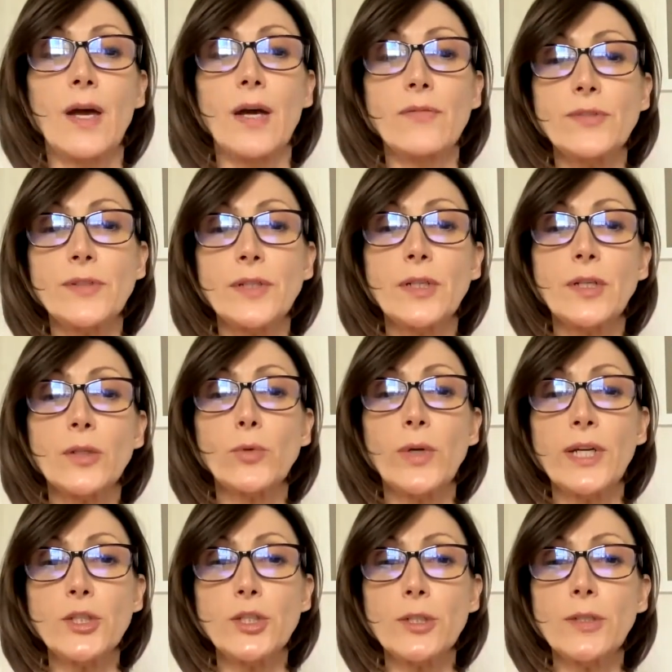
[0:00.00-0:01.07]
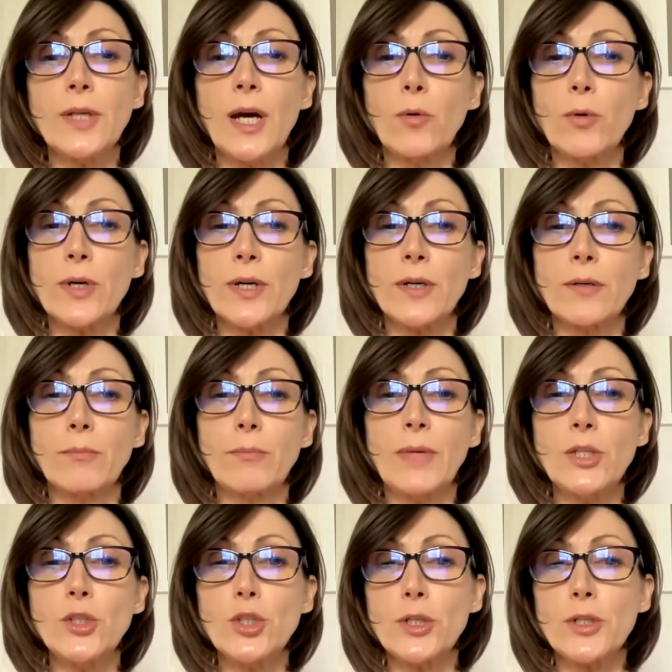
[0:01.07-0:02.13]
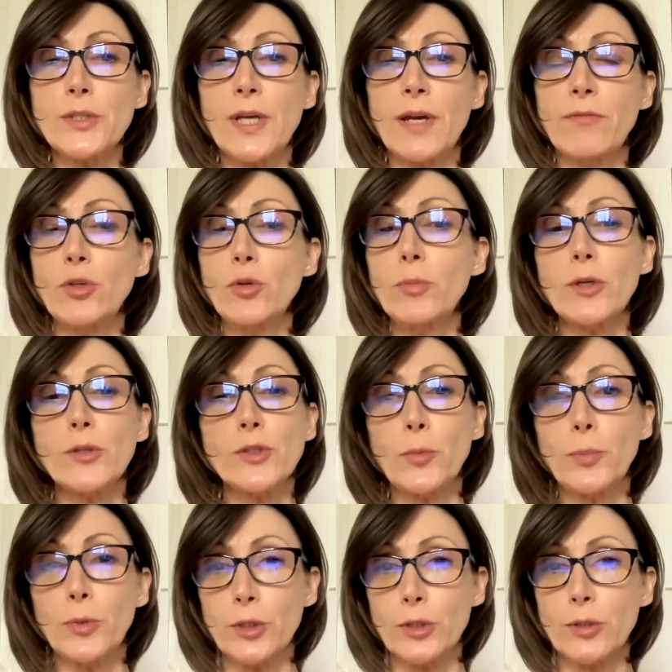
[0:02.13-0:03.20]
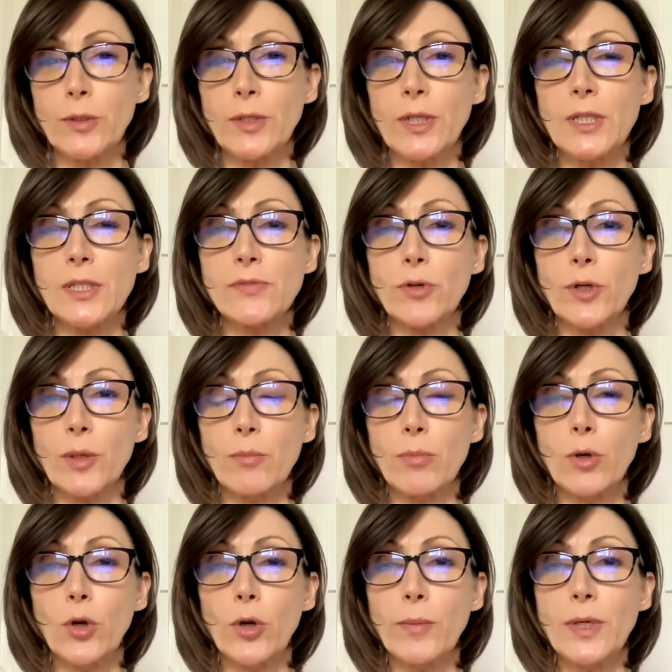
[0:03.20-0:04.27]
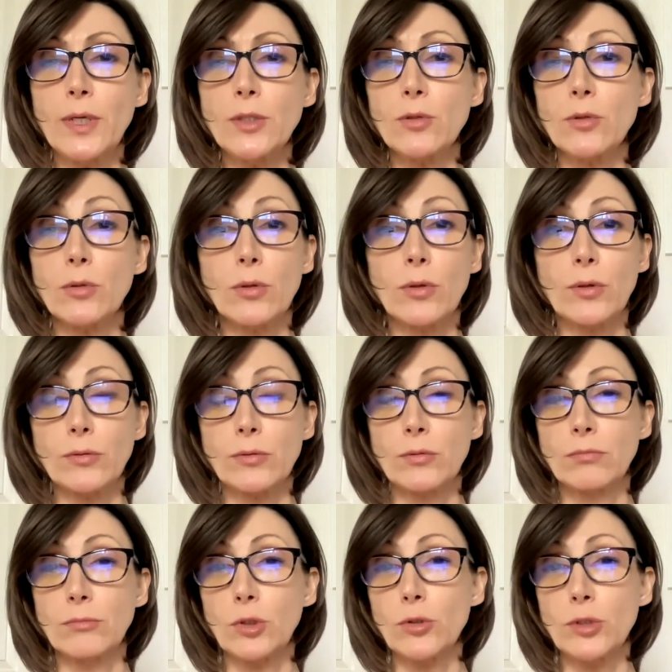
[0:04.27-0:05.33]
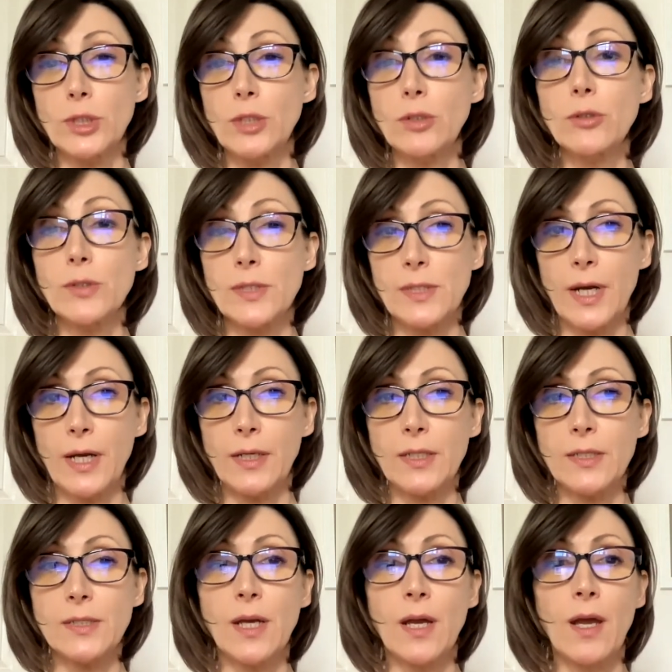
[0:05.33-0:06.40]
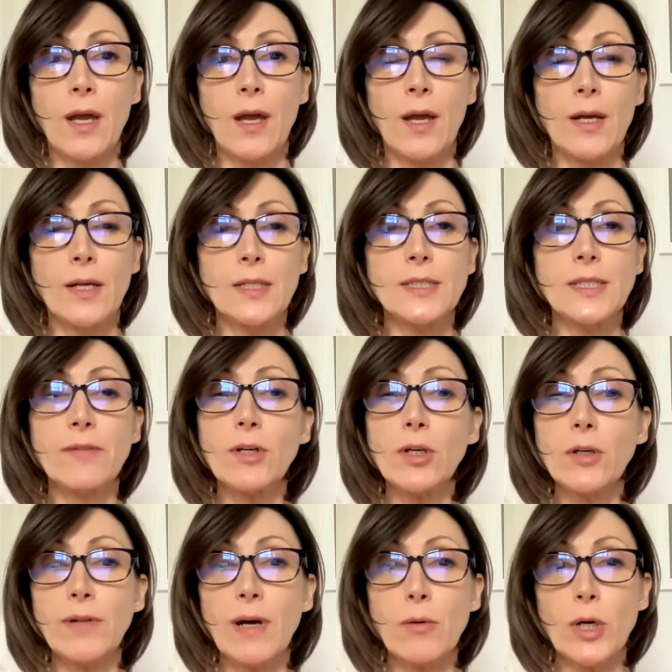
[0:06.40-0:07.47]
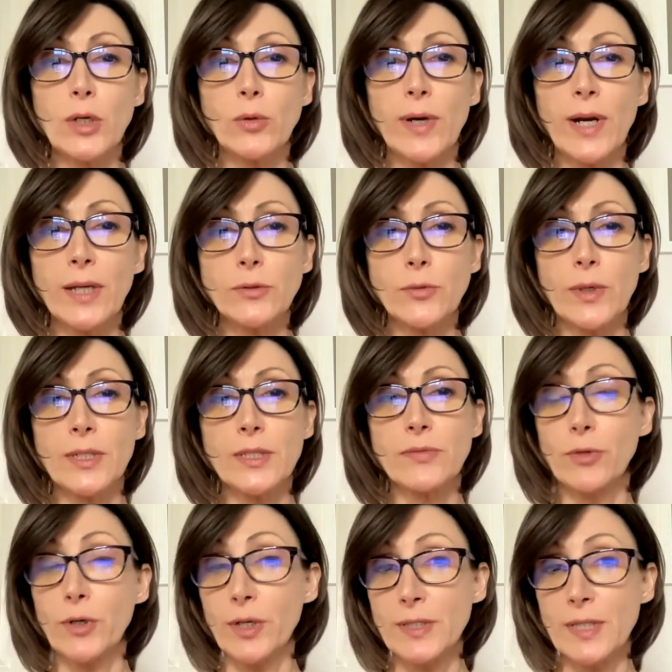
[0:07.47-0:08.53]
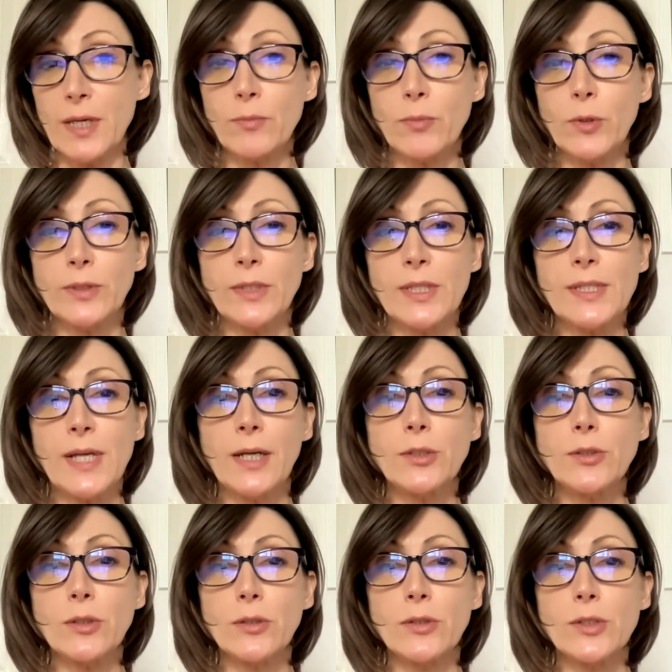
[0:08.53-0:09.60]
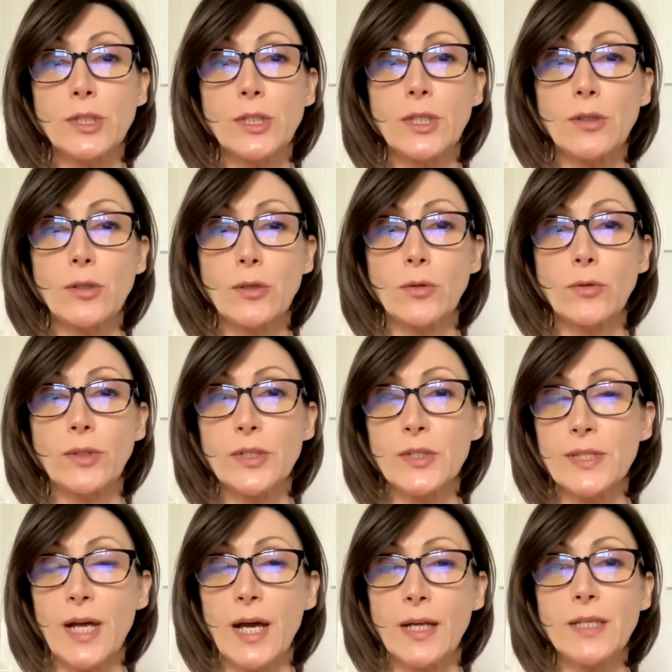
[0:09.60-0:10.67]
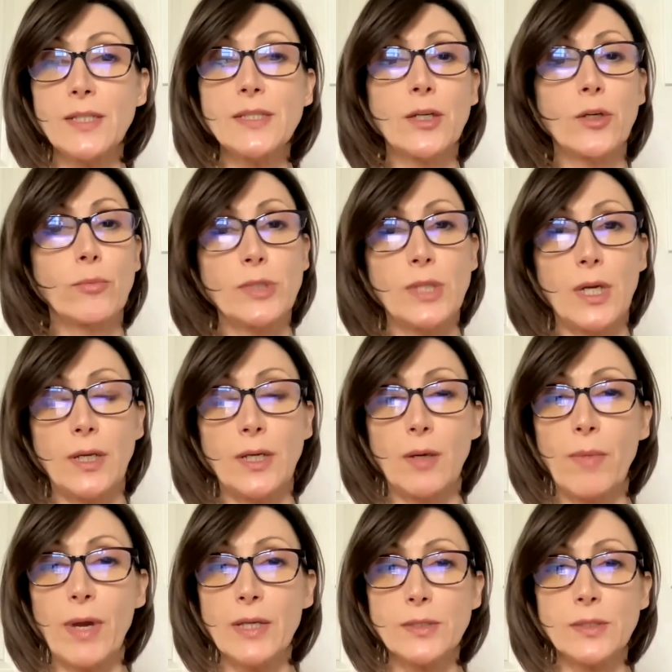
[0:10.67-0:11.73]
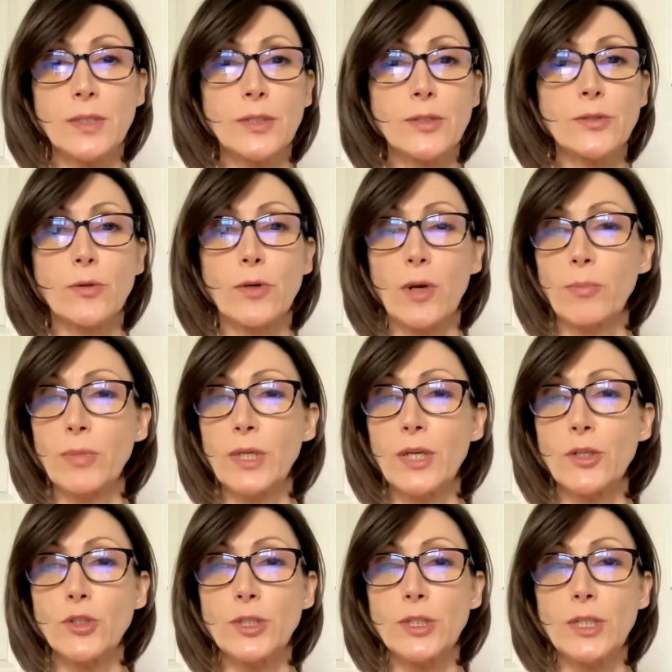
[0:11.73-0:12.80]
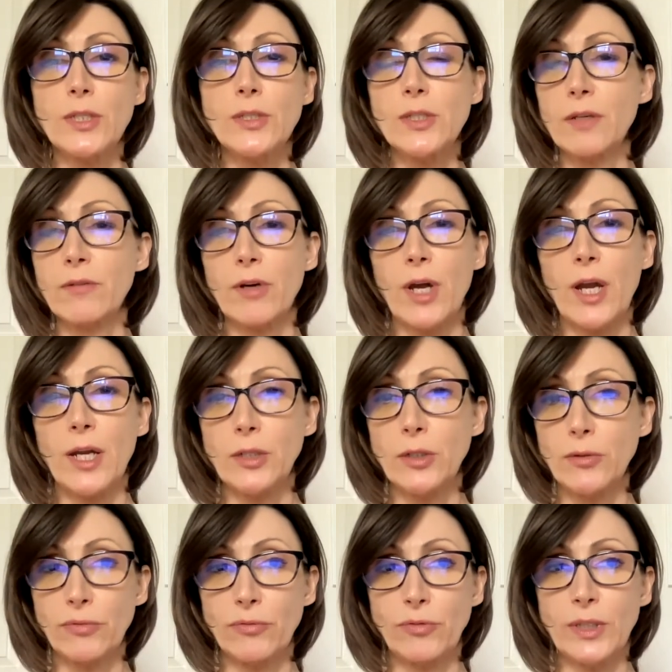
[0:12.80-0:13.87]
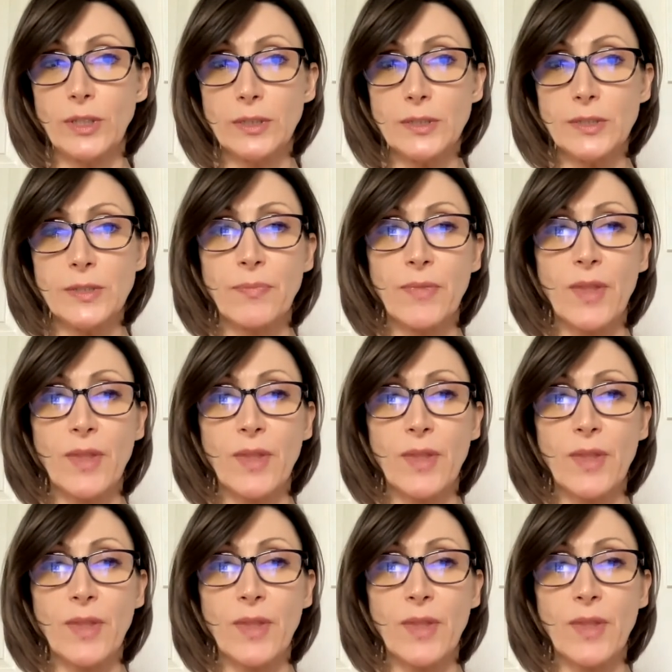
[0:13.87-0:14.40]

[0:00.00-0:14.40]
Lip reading: After graduation, our majors have numerous opportunities for employment or continued studies. Several of our graduates, for example, decide to continue their studies and obtain a master's or a PhDs in a variety of fields.